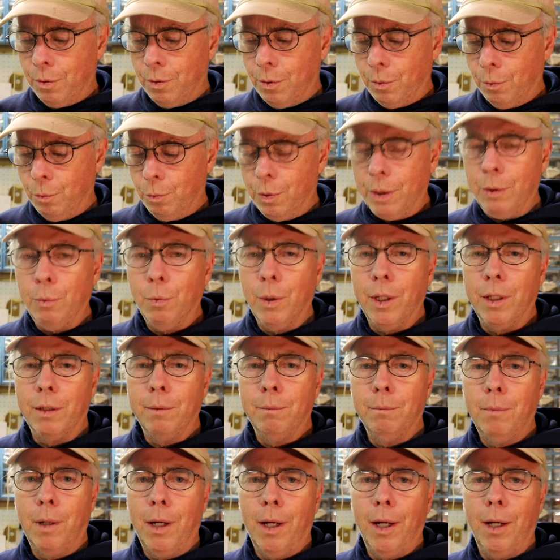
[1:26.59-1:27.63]

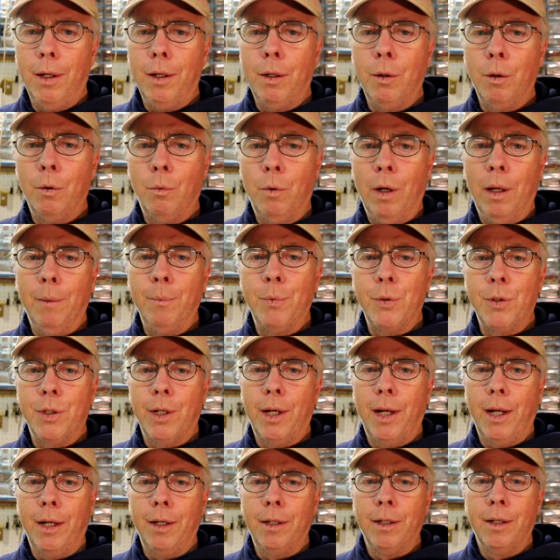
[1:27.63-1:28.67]
rewritten my
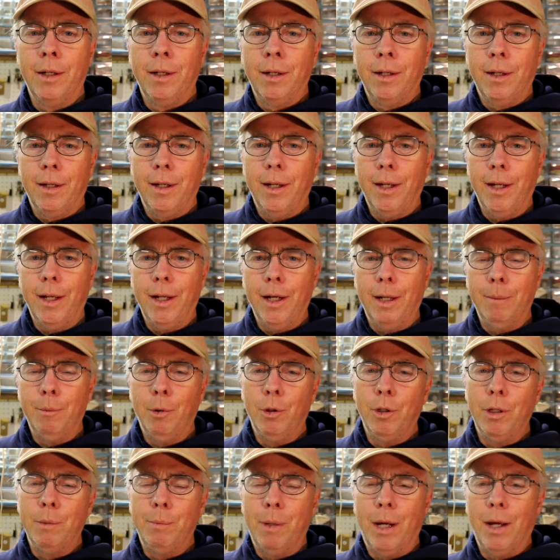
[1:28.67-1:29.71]
website, and I'm
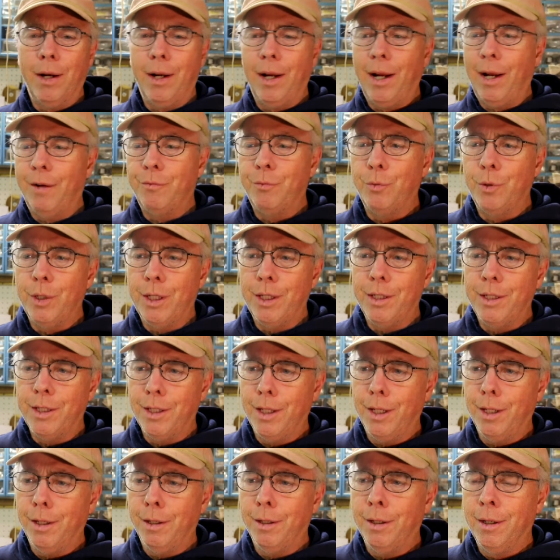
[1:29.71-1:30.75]
only about halfway
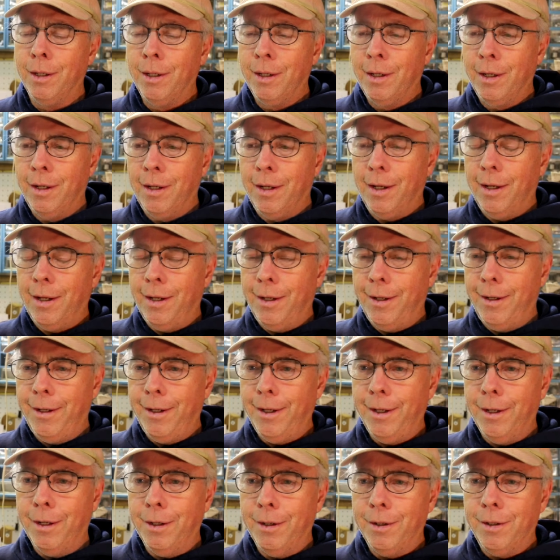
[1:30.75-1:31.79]
done,
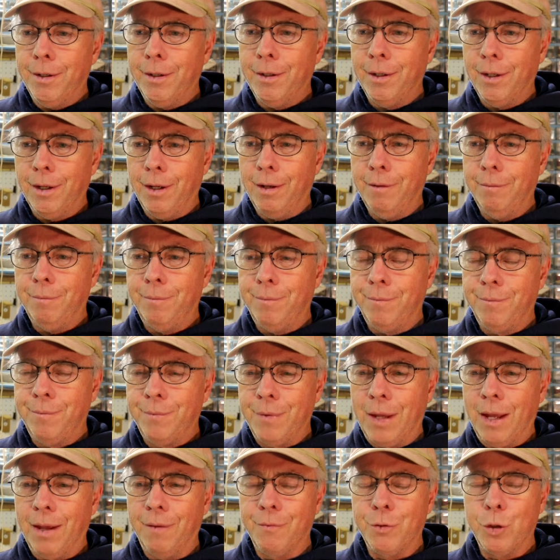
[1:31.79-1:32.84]
and I
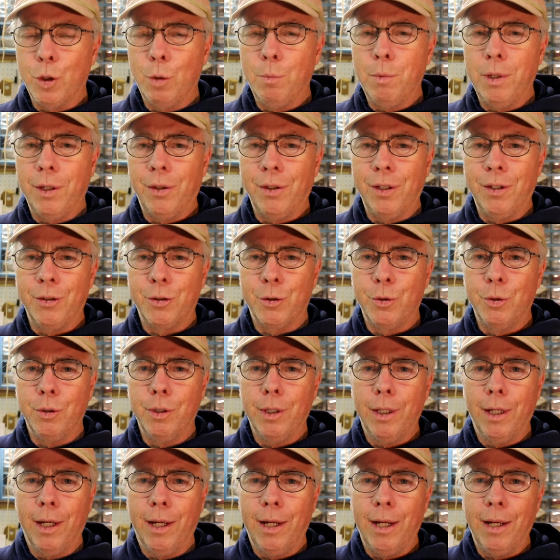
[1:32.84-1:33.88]
have so many things
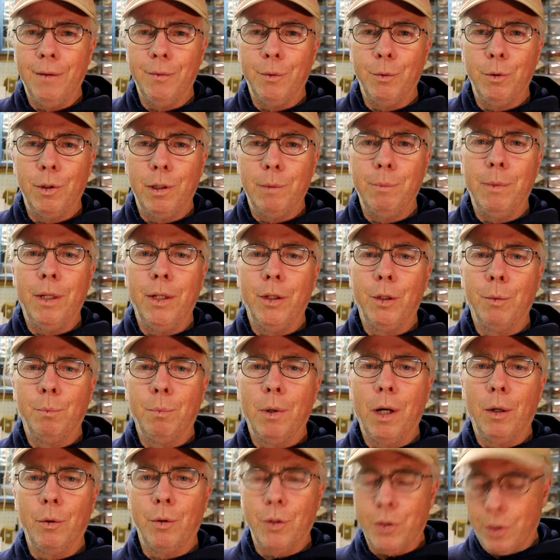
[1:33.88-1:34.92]
going. I haven't really made the
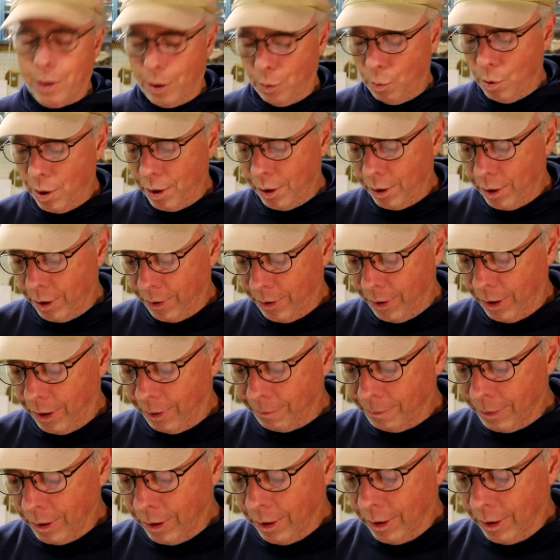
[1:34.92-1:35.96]
progress that I wanted on that,